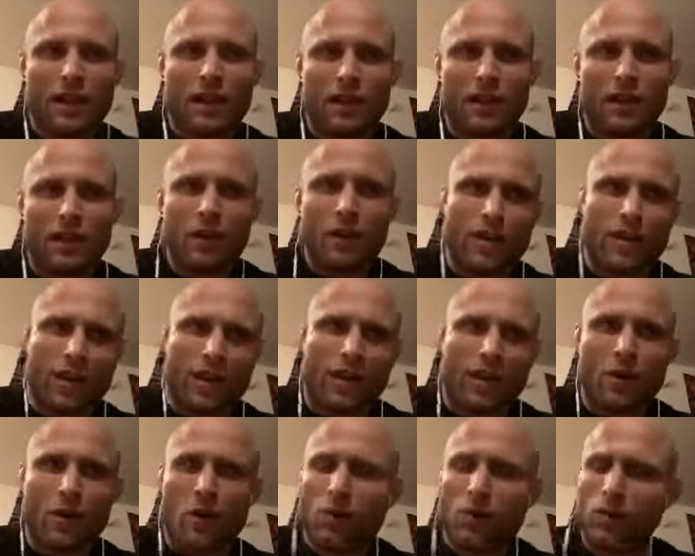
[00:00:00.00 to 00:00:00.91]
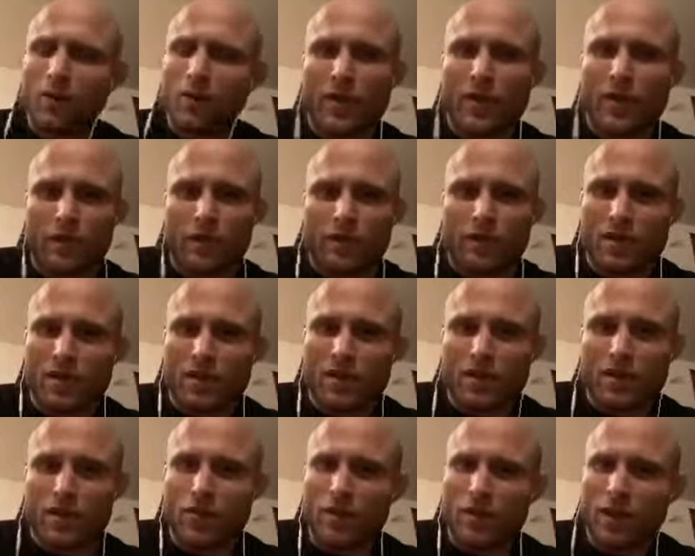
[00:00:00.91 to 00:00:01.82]
You think about all the bad
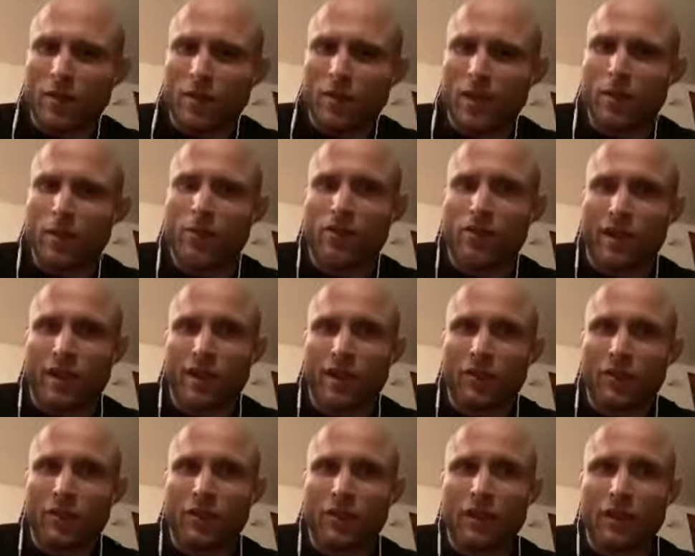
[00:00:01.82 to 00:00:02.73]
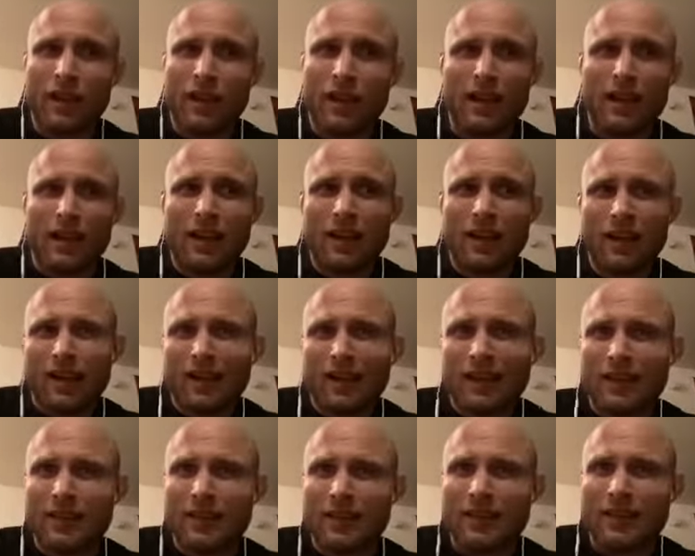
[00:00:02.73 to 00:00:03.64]
positions you can be put into.
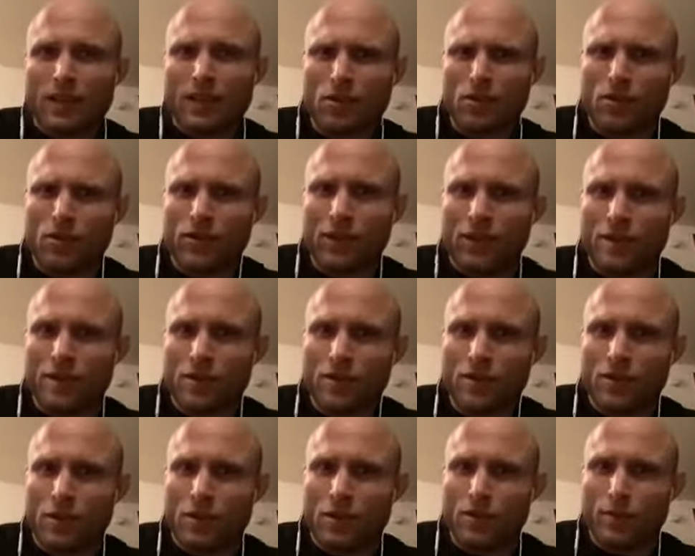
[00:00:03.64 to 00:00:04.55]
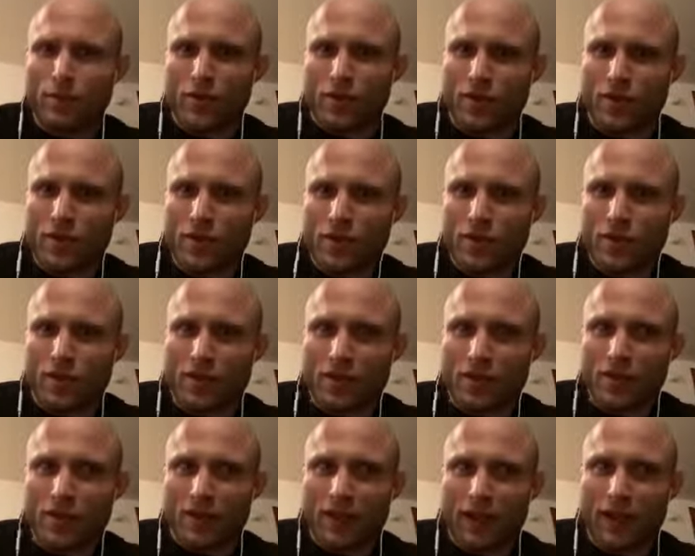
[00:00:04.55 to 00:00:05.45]
And that's all it is just
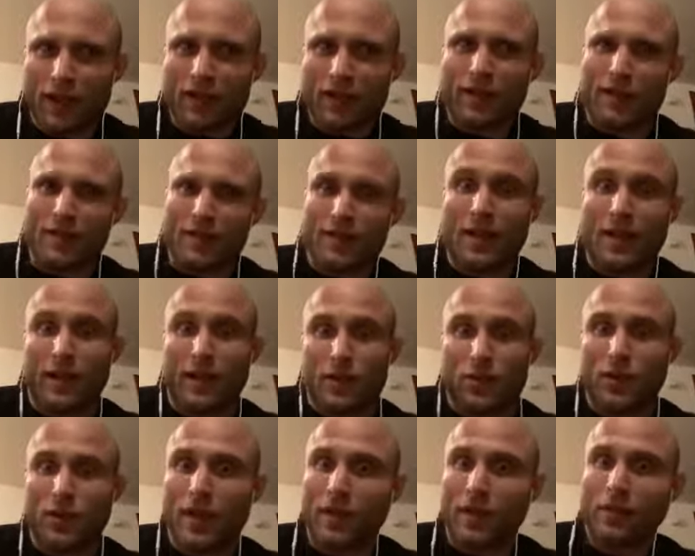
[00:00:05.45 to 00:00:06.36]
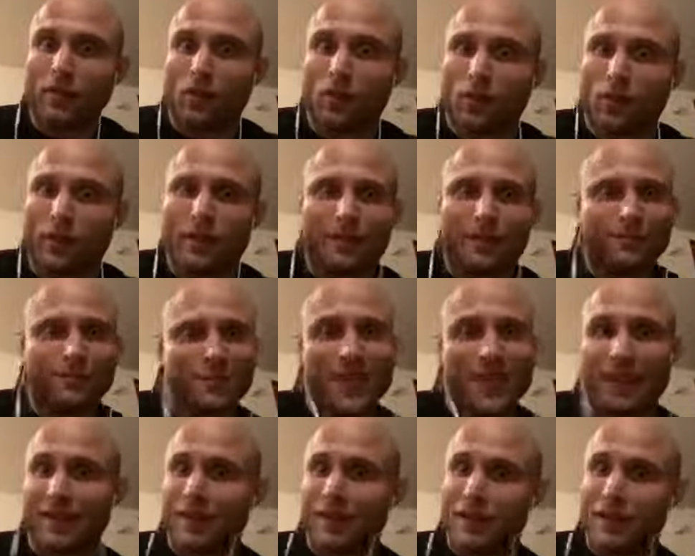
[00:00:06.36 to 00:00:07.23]
positions. Unless, yes, you get caught, then